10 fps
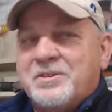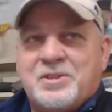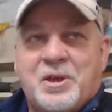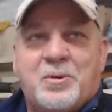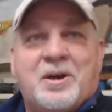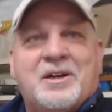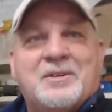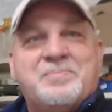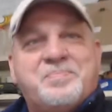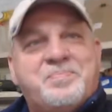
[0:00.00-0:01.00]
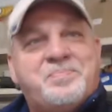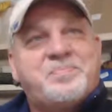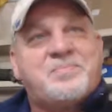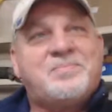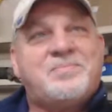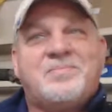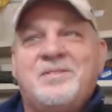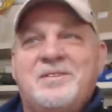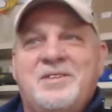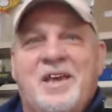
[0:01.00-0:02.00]
So,
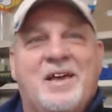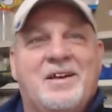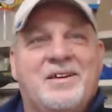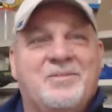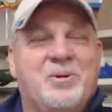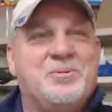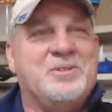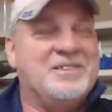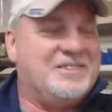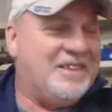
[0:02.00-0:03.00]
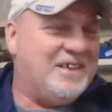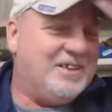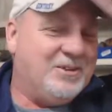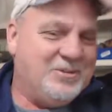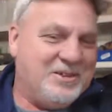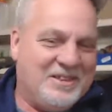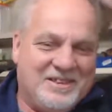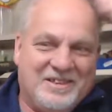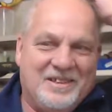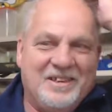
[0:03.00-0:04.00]
yeah, what was I saying on
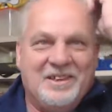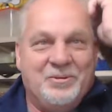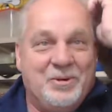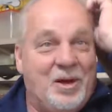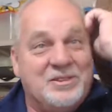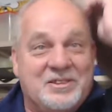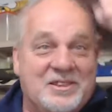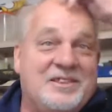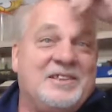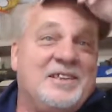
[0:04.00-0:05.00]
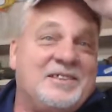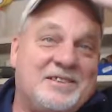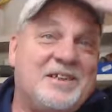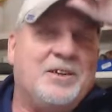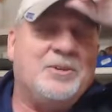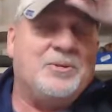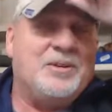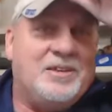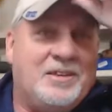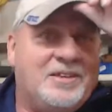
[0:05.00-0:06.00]
the? We all just need to get together
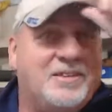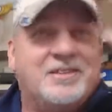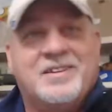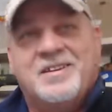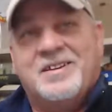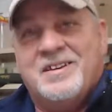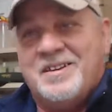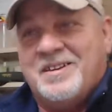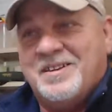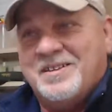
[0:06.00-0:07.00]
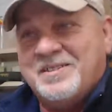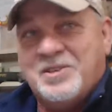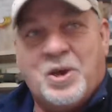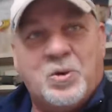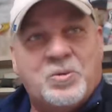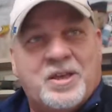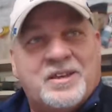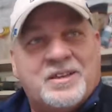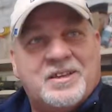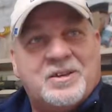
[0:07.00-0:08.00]
and know
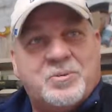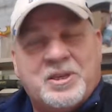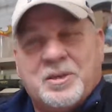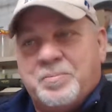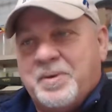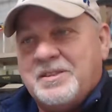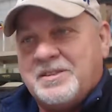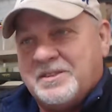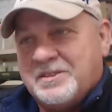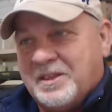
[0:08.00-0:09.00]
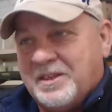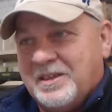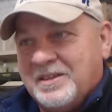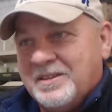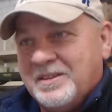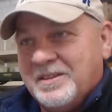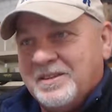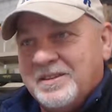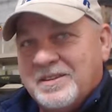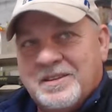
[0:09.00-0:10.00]
that we can beat this thing,
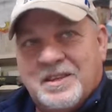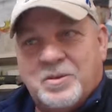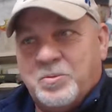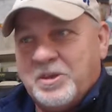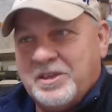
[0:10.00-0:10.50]
and we